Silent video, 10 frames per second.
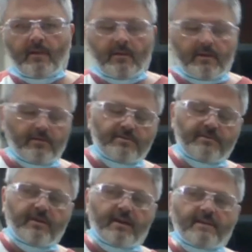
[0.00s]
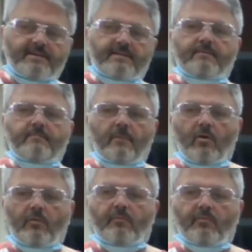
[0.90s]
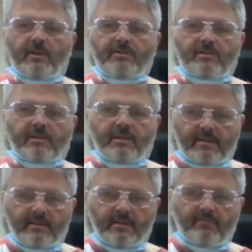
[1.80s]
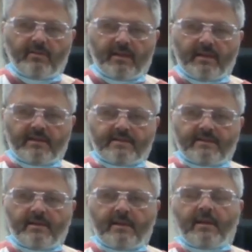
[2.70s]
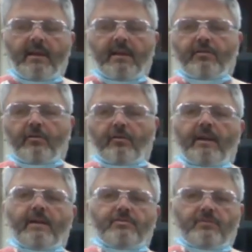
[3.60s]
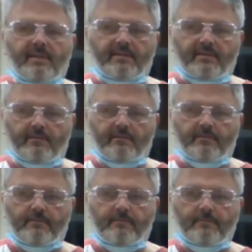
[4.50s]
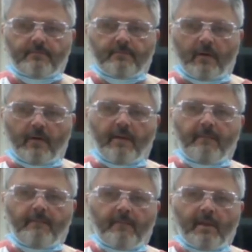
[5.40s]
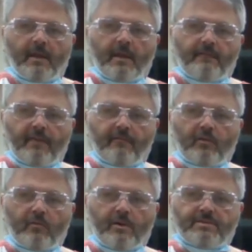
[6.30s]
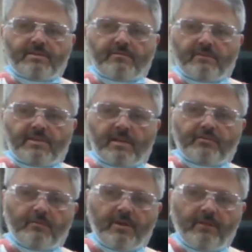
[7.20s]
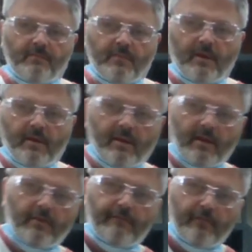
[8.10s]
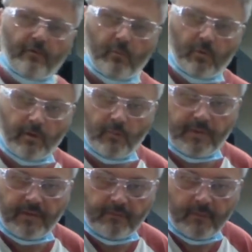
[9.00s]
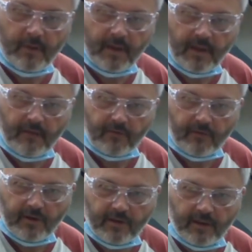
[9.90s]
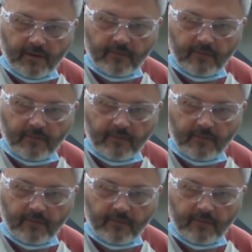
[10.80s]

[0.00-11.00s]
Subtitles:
Use a vise, hold the project in place, and turn it as you need to. All right? If you have any questions, reach out to me. I look forward to working with you. Have a great day.